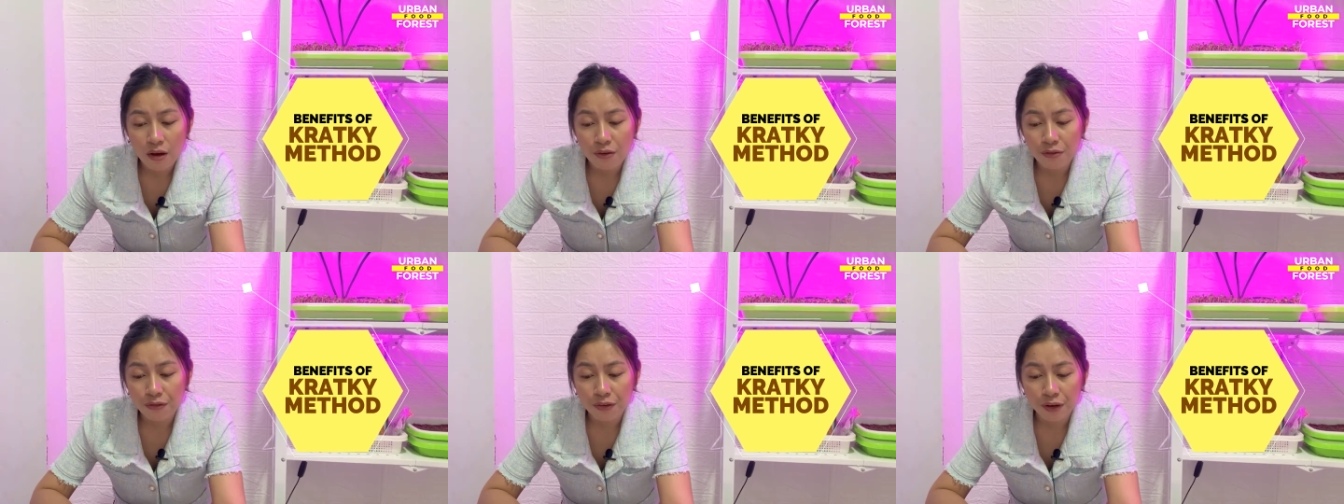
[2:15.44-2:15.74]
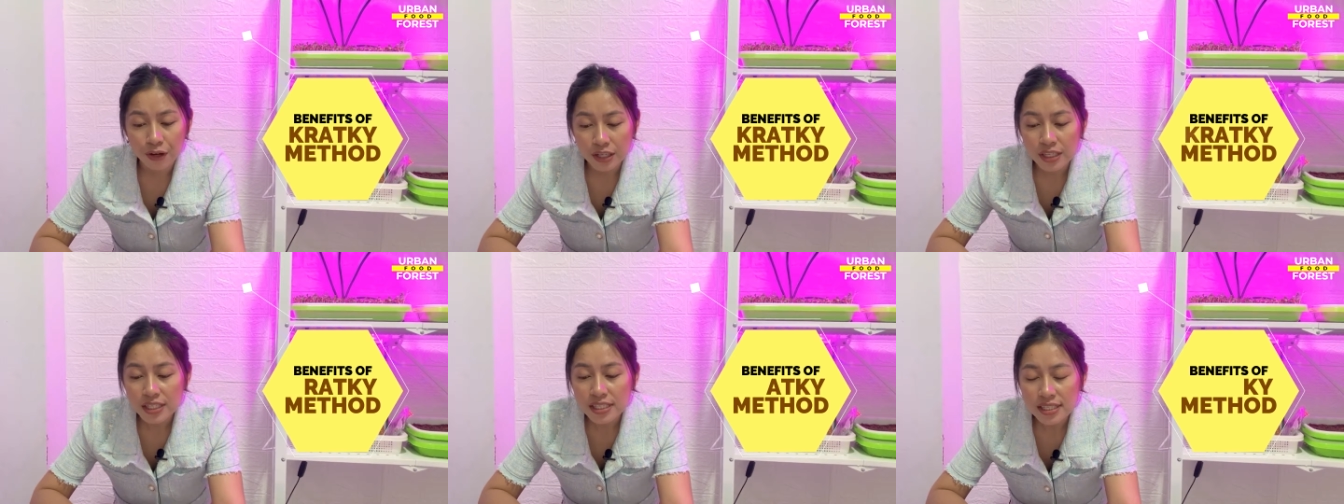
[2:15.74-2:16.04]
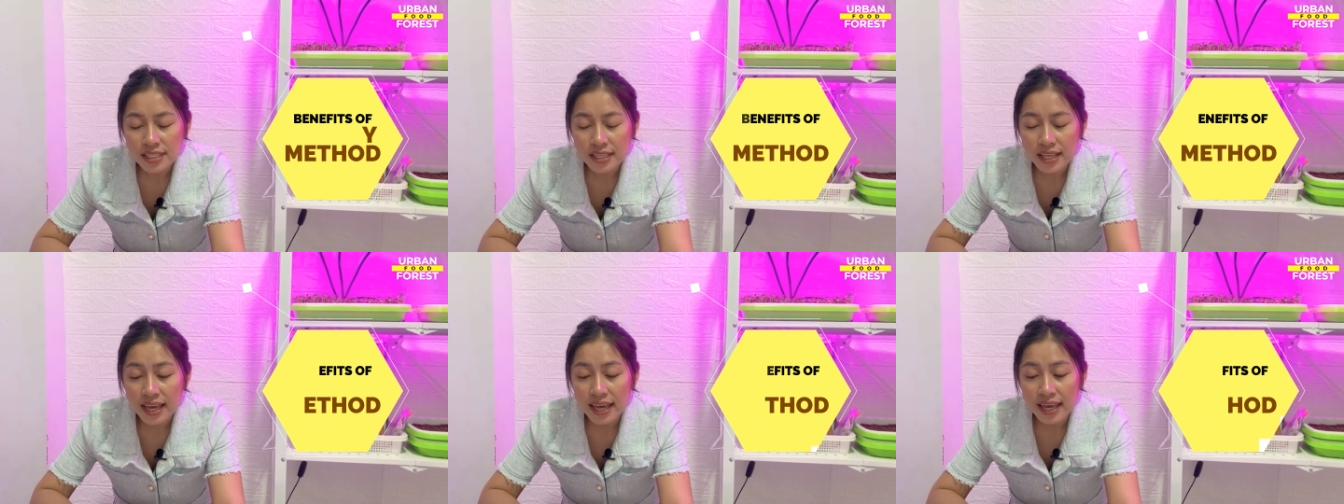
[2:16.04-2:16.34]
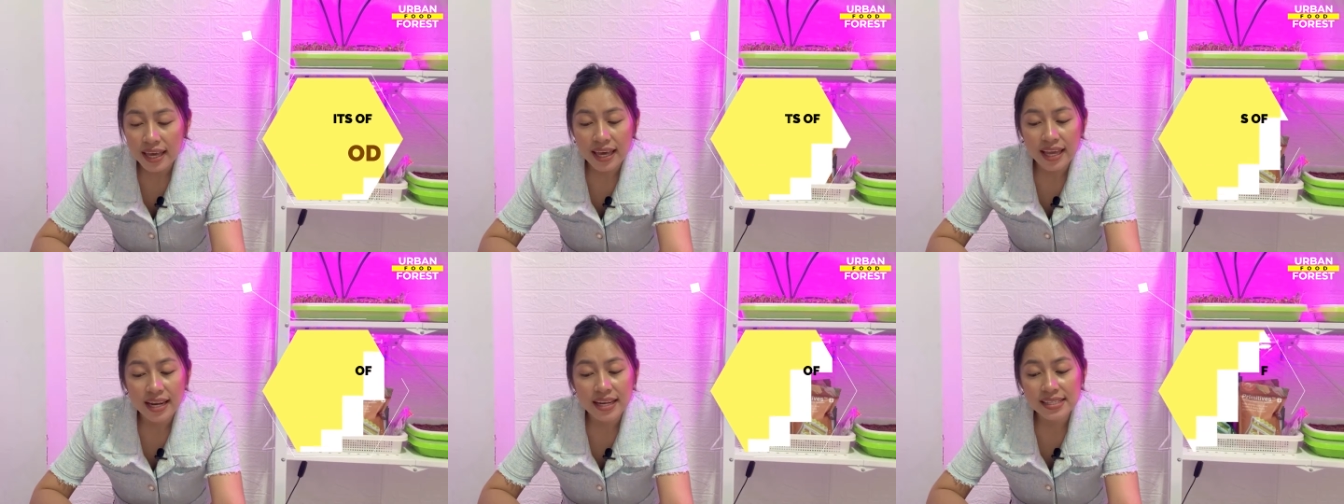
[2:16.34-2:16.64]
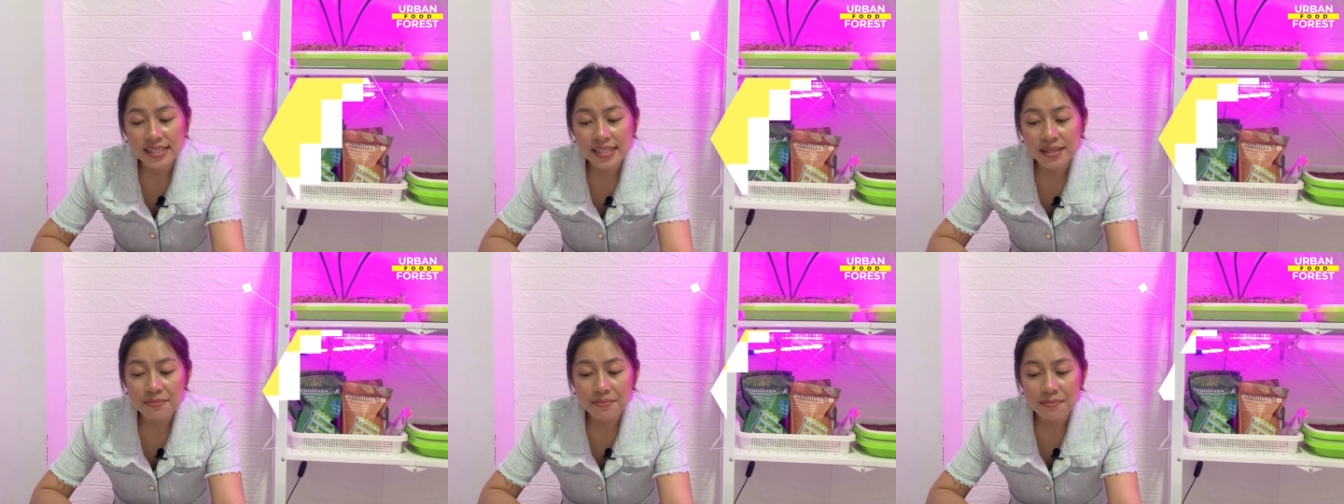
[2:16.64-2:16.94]
First, it
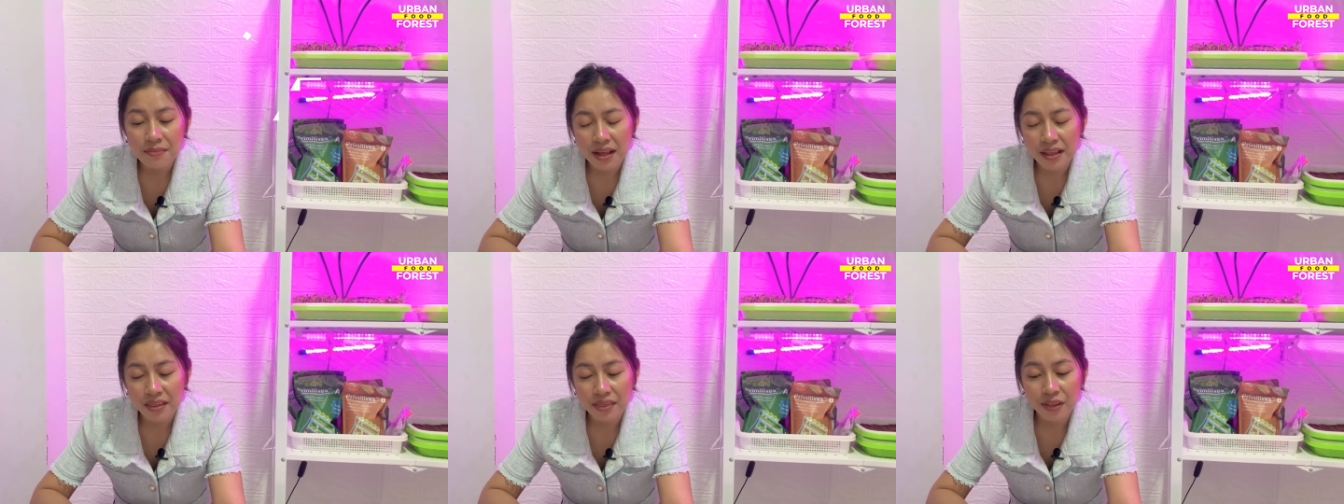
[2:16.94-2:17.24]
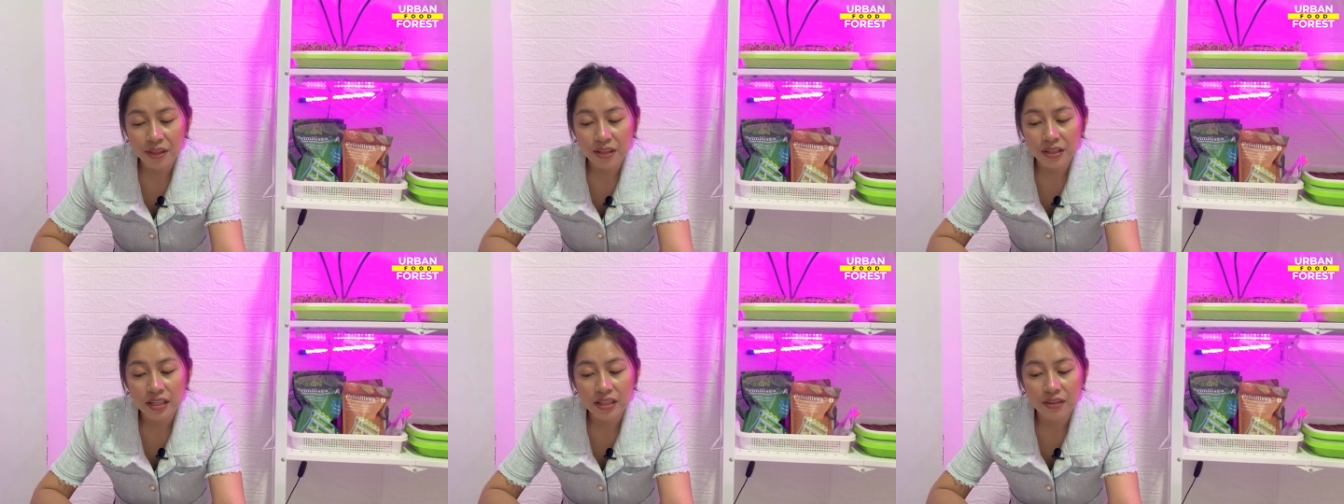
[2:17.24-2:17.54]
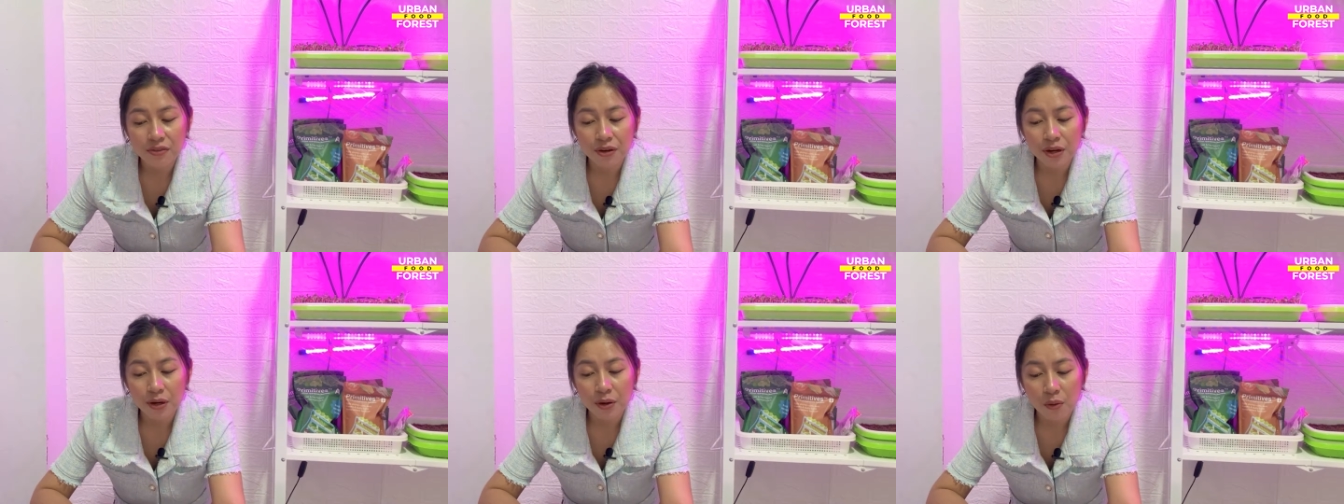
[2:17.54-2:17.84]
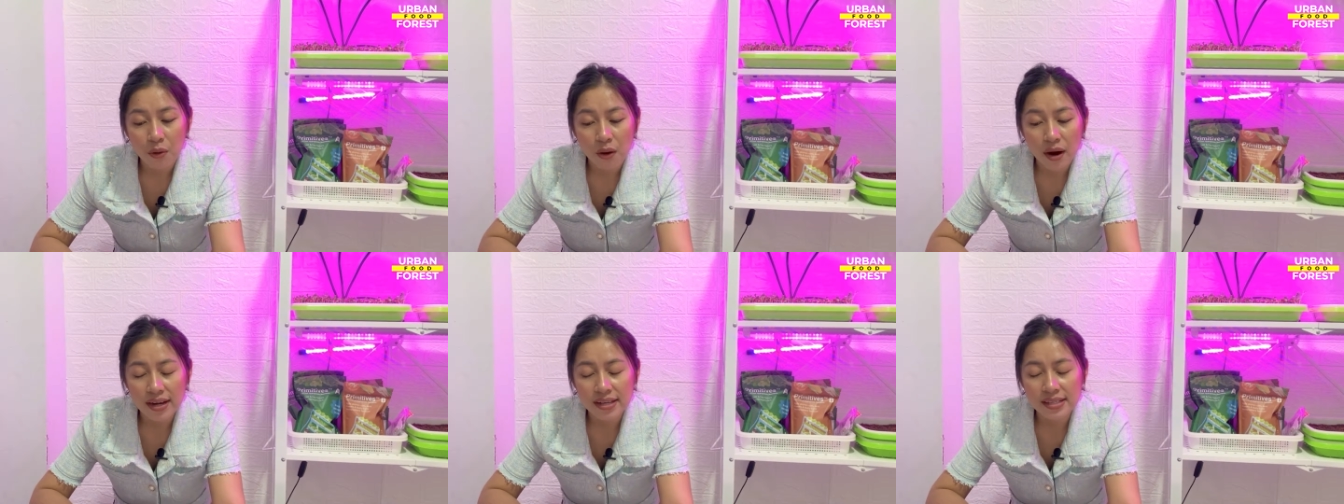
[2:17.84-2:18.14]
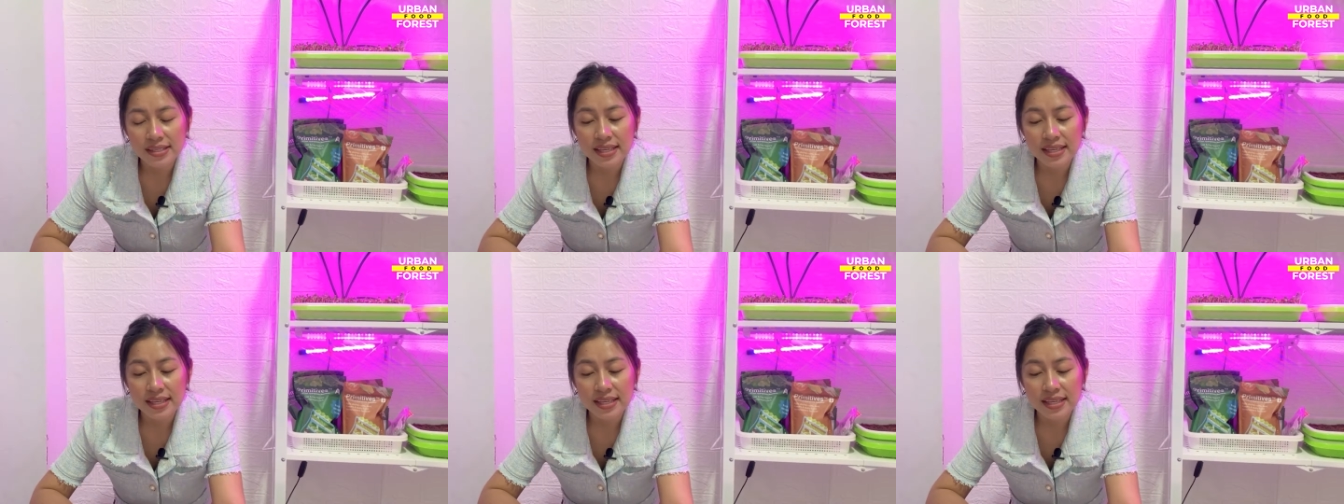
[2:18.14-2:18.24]
is the method that requires